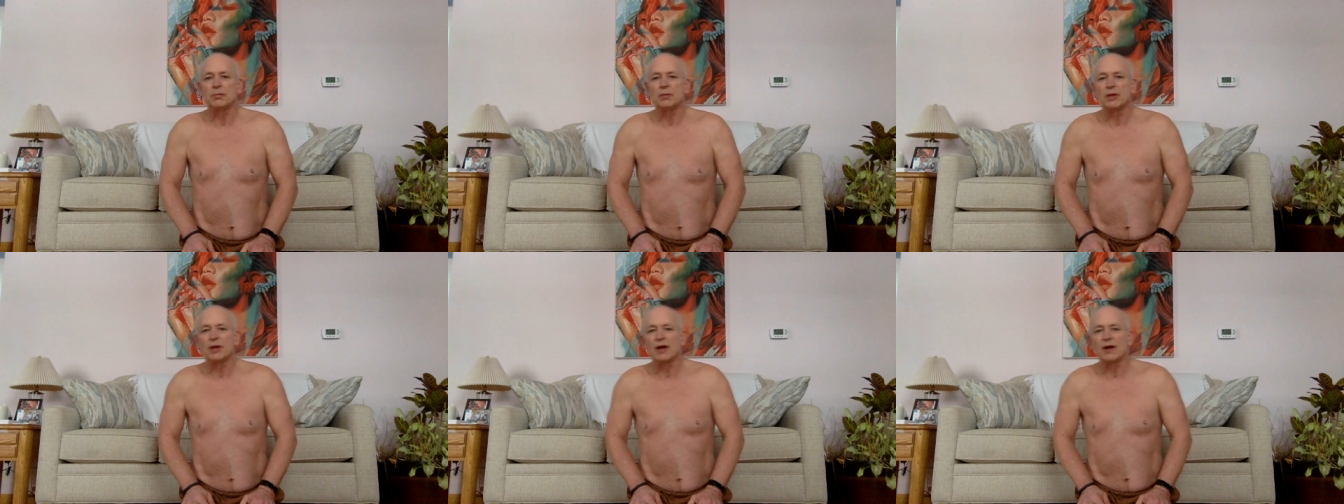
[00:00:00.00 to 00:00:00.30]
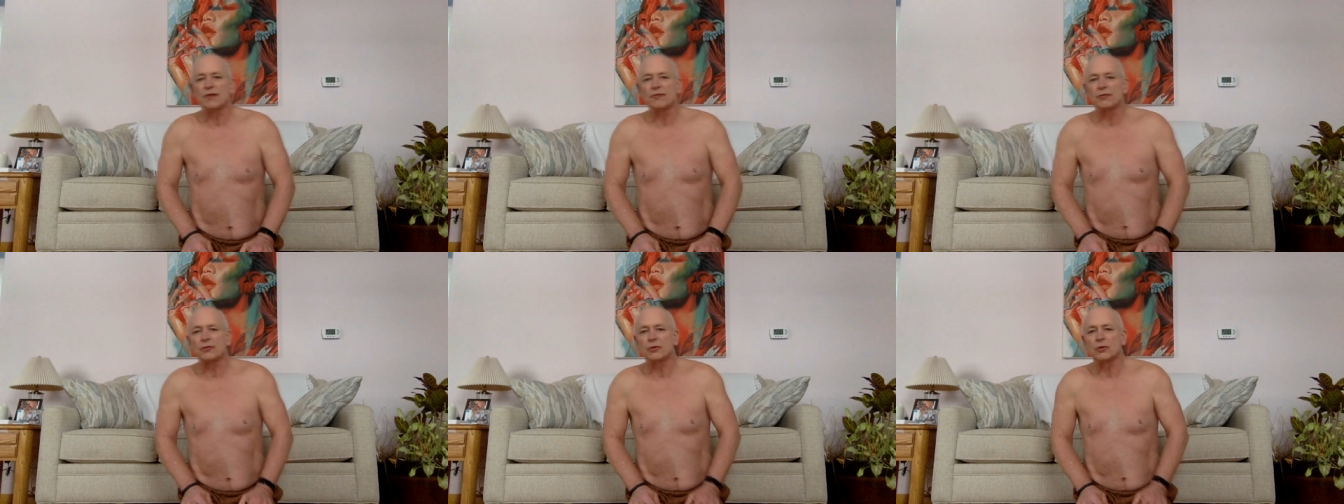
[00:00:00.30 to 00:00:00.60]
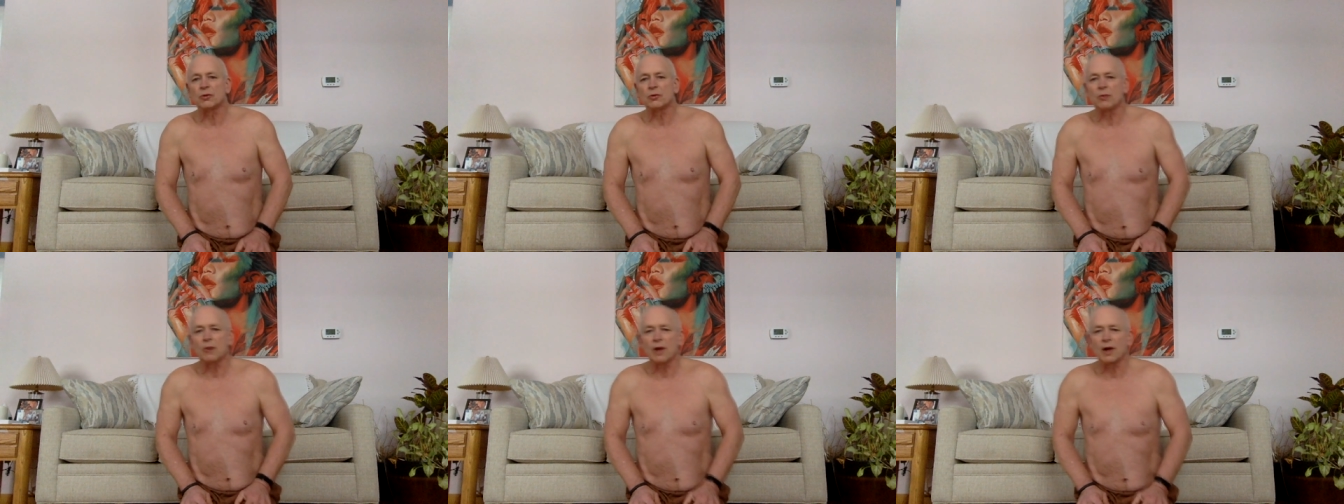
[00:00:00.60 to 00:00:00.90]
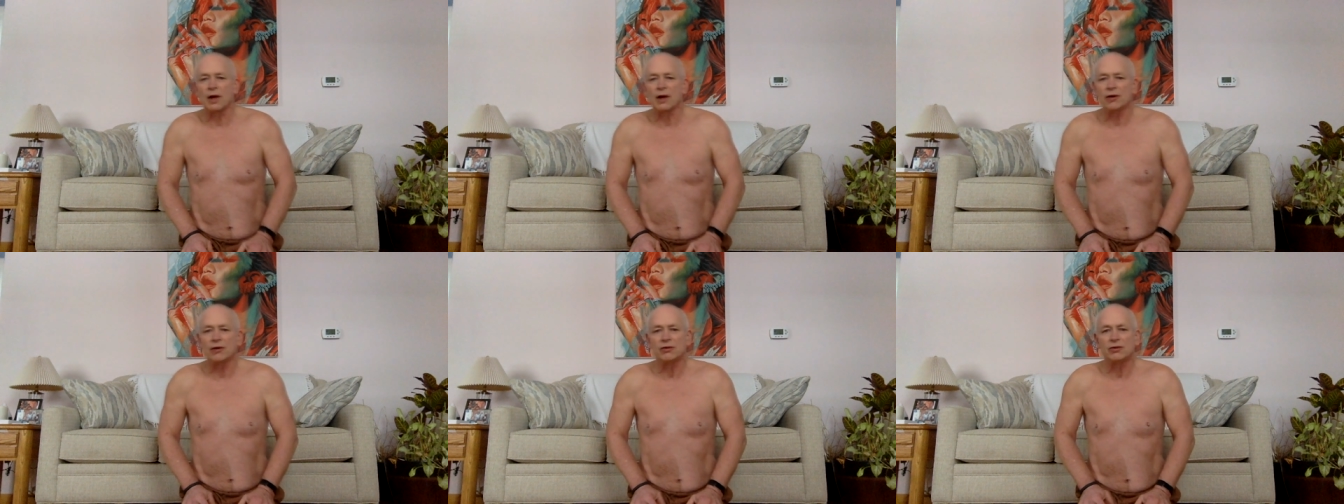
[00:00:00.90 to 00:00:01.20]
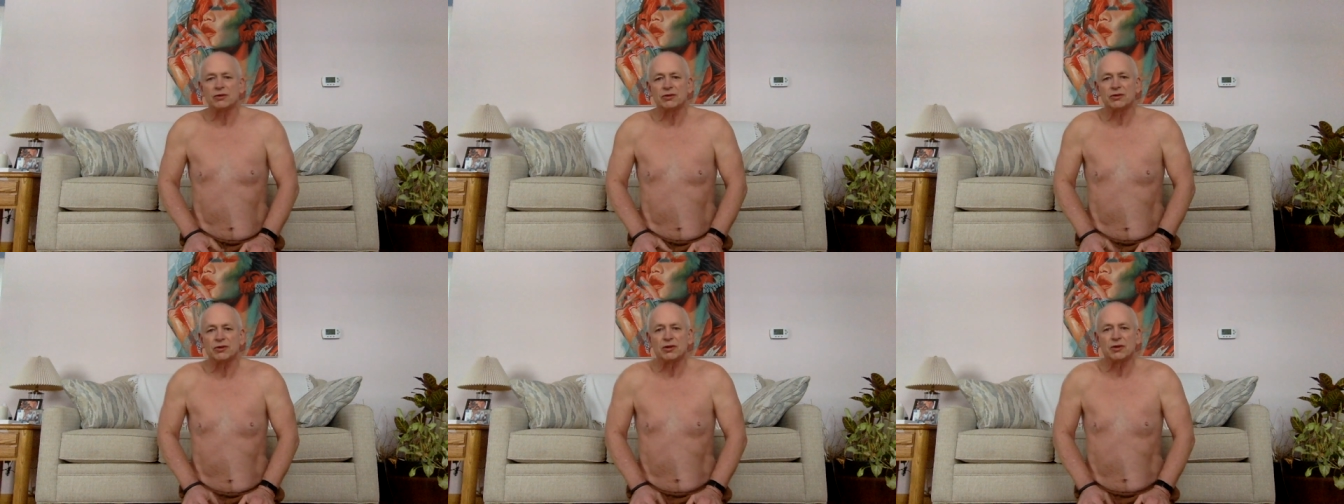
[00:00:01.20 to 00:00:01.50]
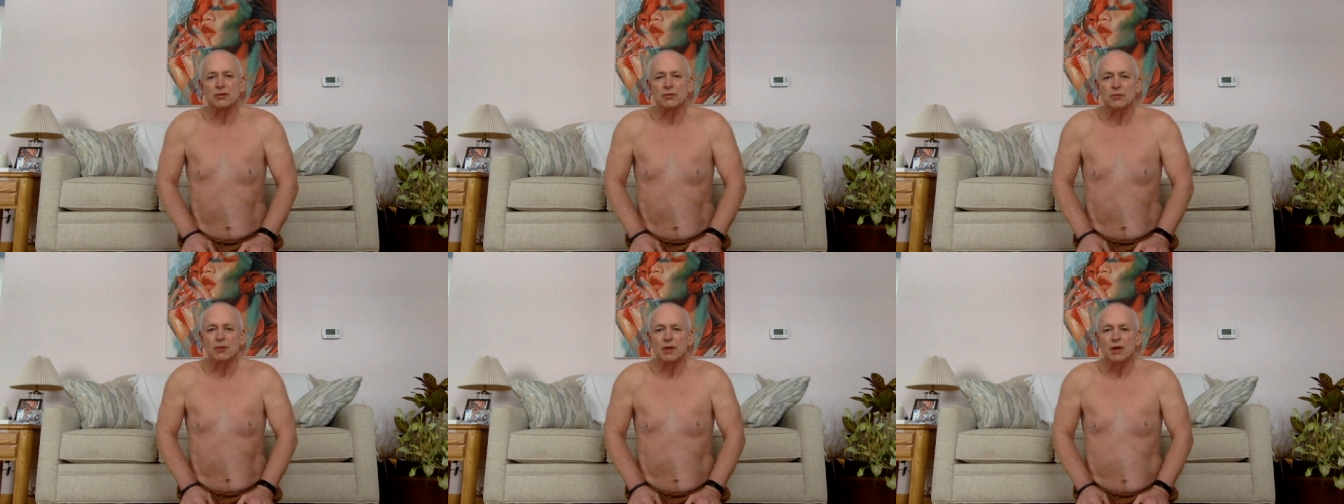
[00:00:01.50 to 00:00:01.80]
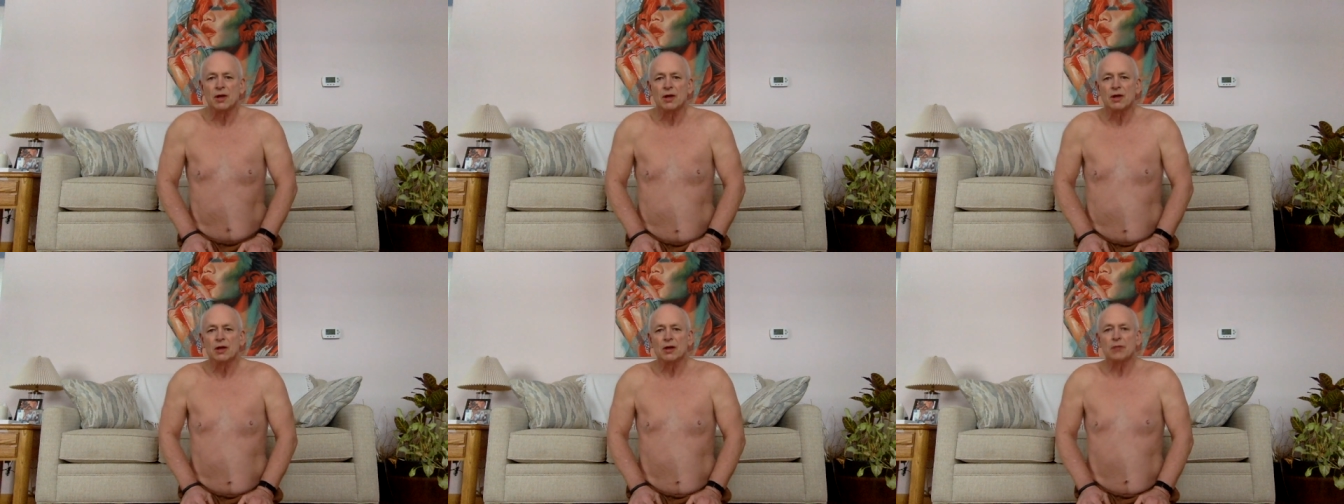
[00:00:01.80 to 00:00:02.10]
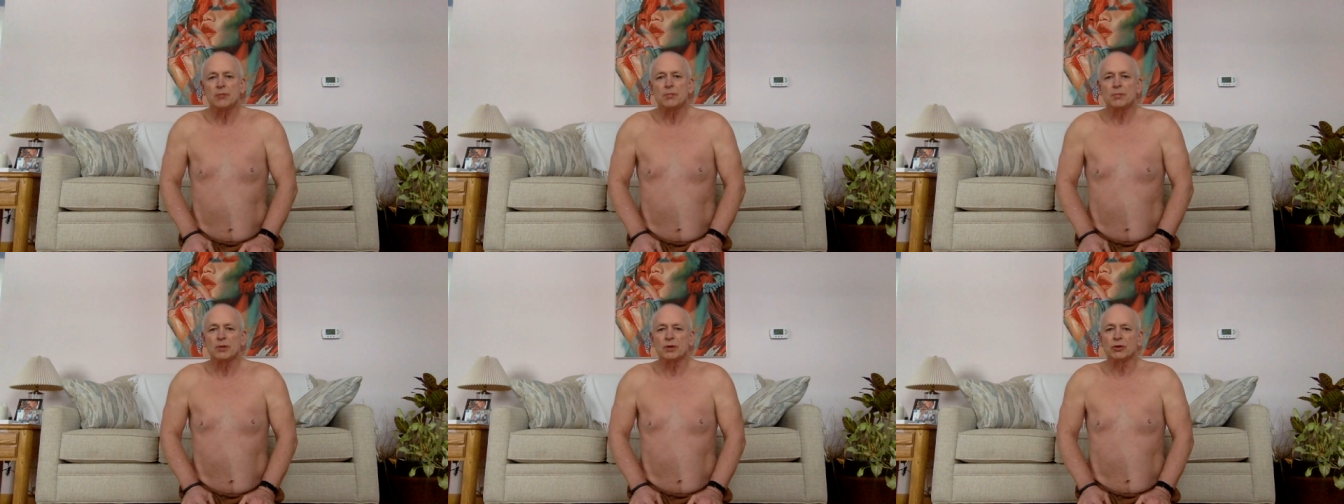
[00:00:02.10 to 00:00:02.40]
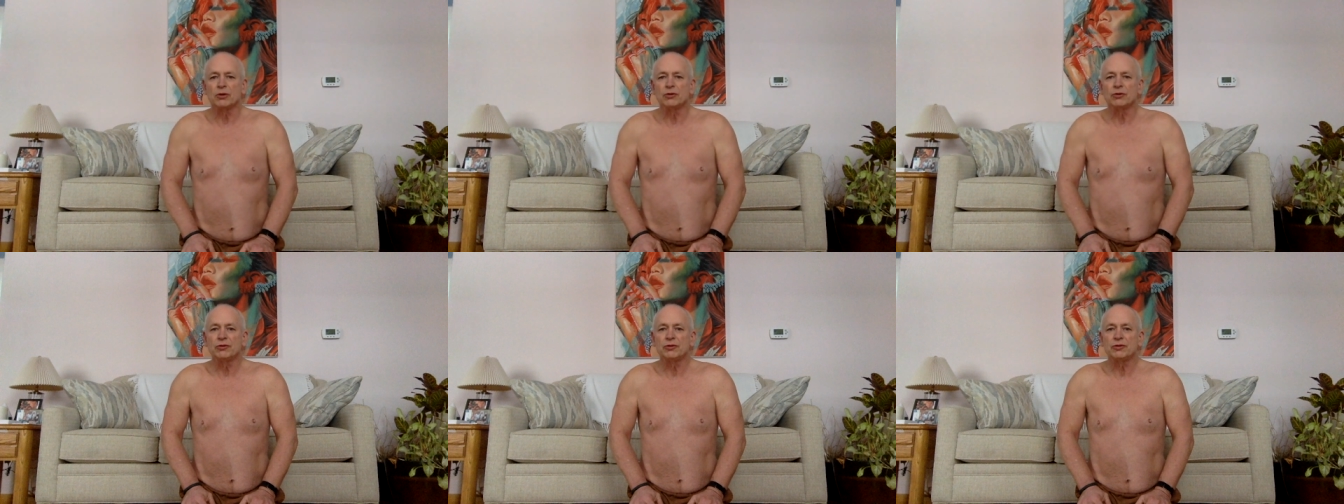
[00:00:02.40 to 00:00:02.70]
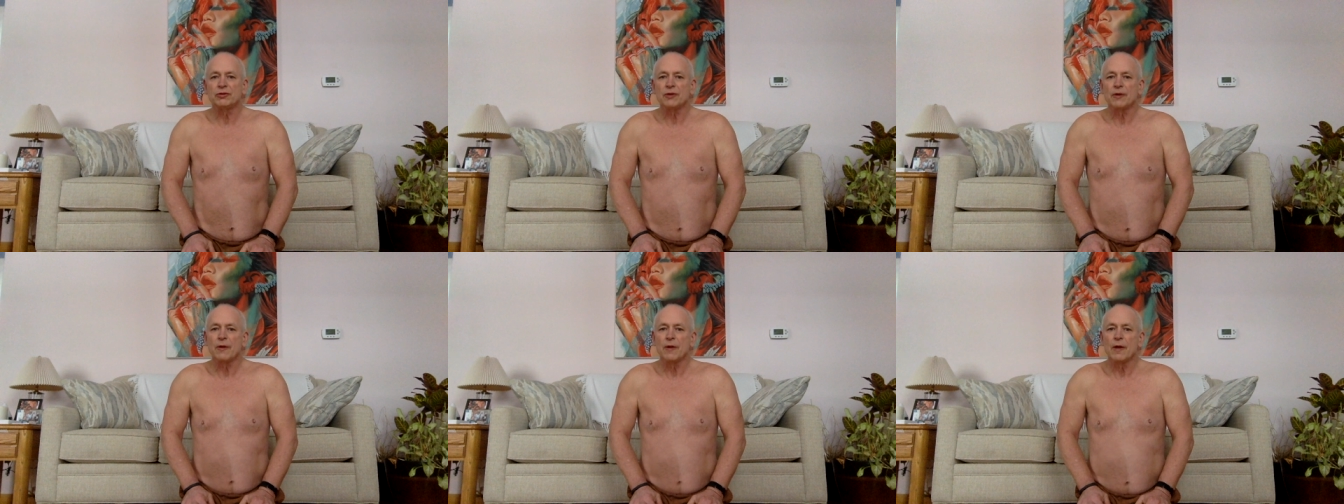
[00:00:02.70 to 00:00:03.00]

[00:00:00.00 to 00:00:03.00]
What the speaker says: But after a while, it builds.